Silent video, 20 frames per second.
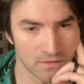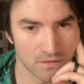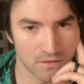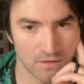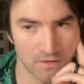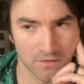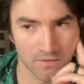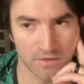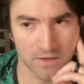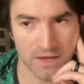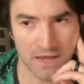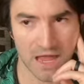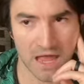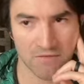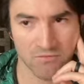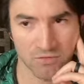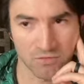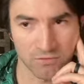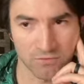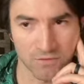Uh, they
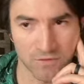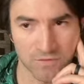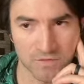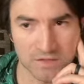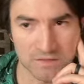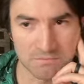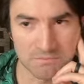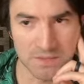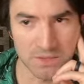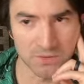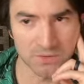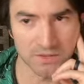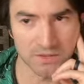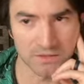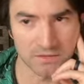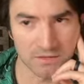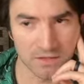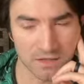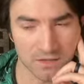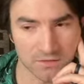have a $50
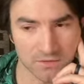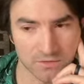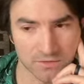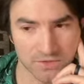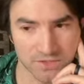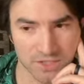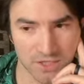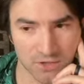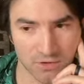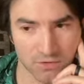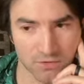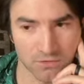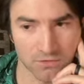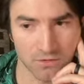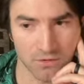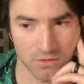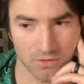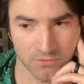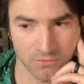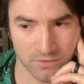million share
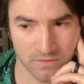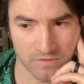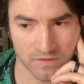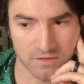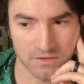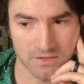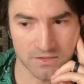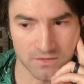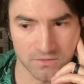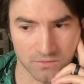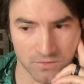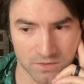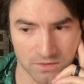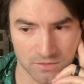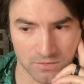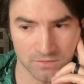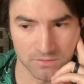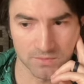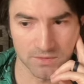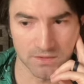authorization,
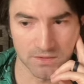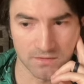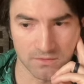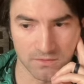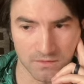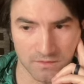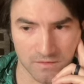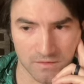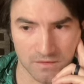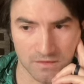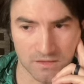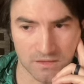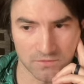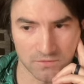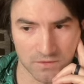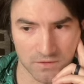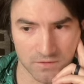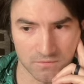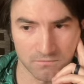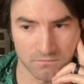which would be a
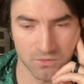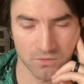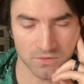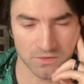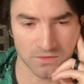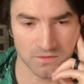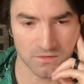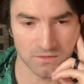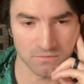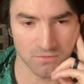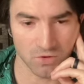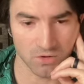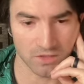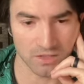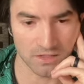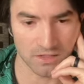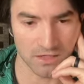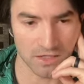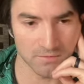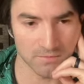significant portion of the
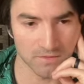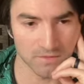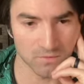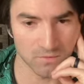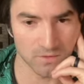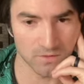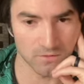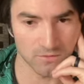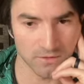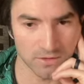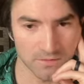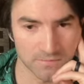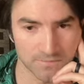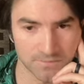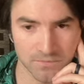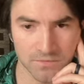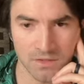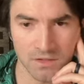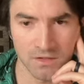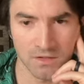market cap as well, right?
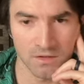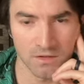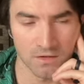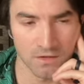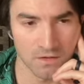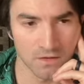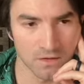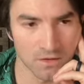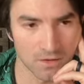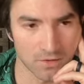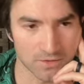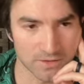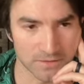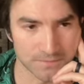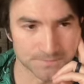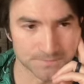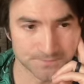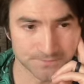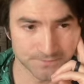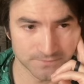Okay,
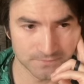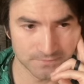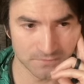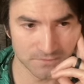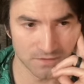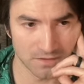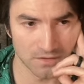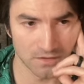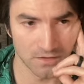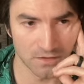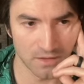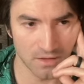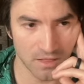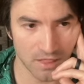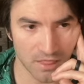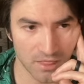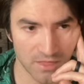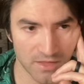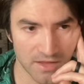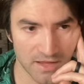
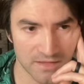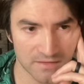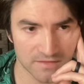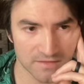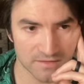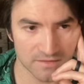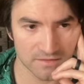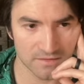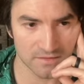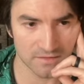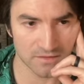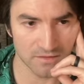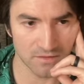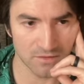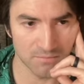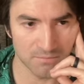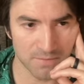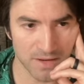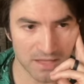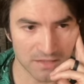that's
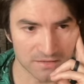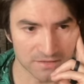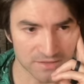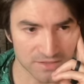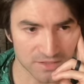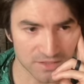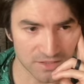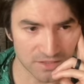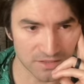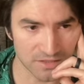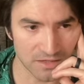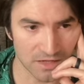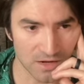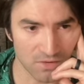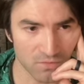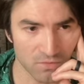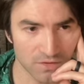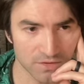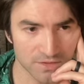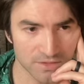the balance sheet. I
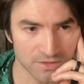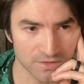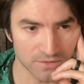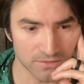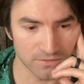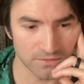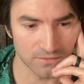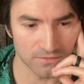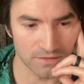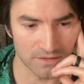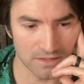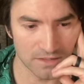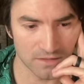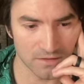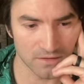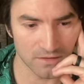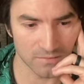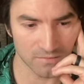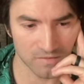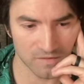want to show you the
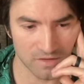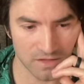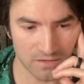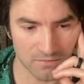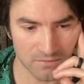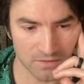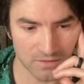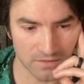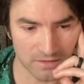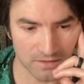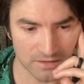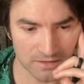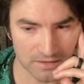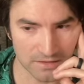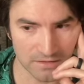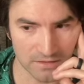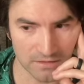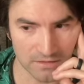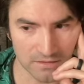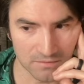income statement
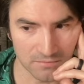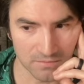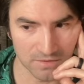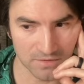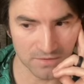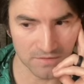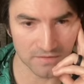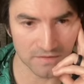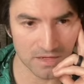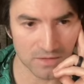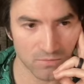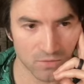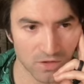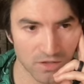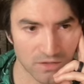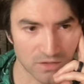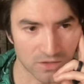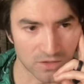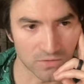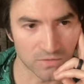again, but this time we're
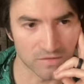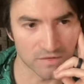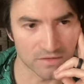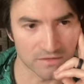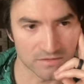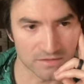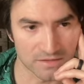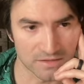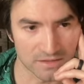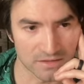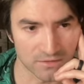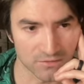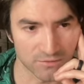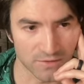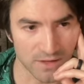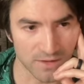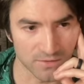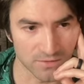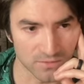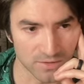going to use it to get a
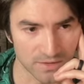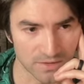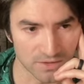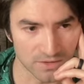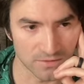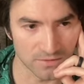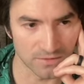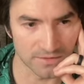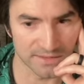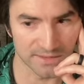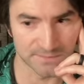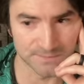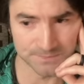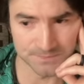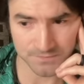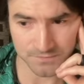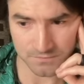valuation, okay?